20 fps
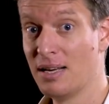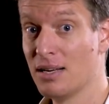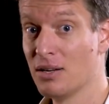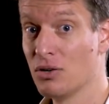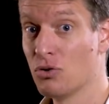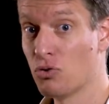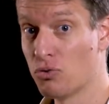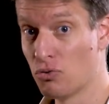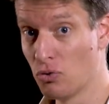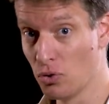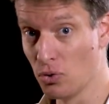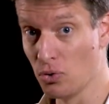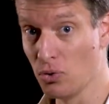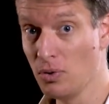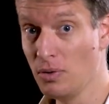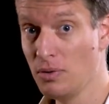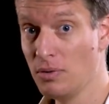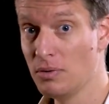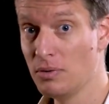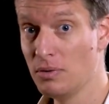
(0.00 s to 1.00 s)

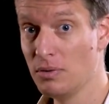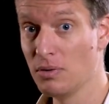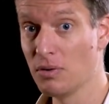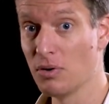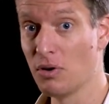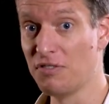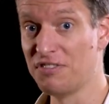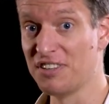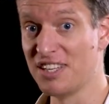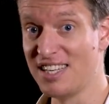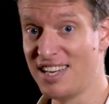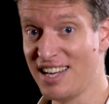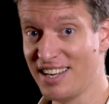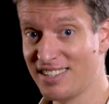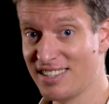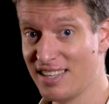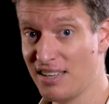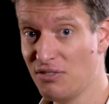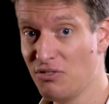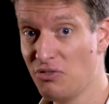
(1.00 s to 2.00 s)
cruel or
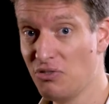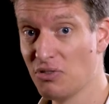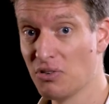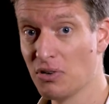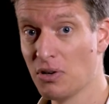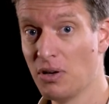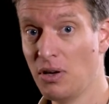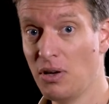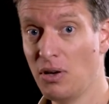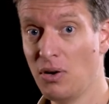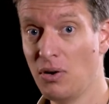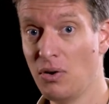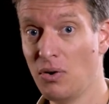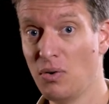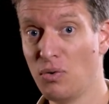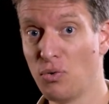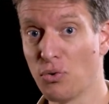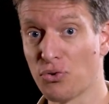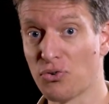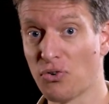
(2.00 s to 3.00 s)
vindictive
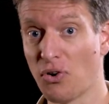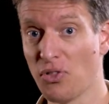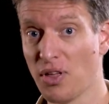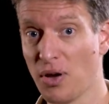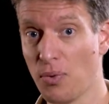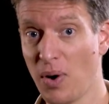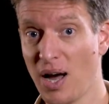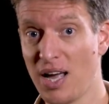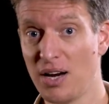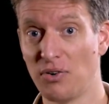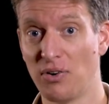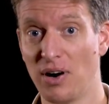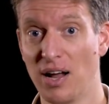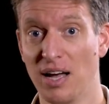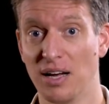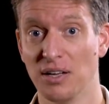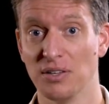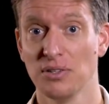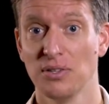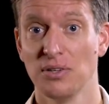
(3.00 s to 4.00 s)
or throw their weight
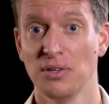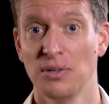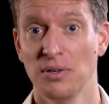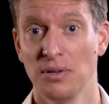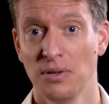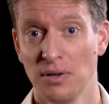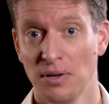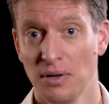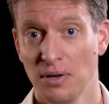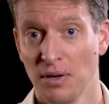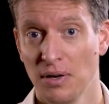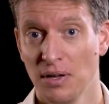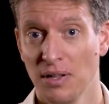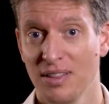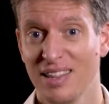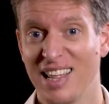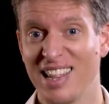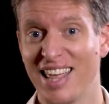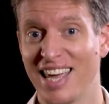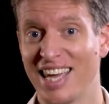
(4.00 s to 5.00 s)
around,
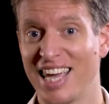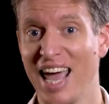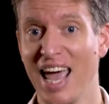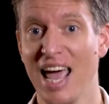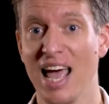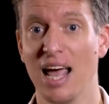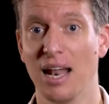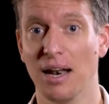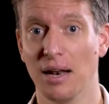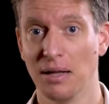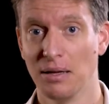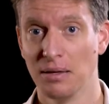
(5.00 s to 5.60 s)
then they can.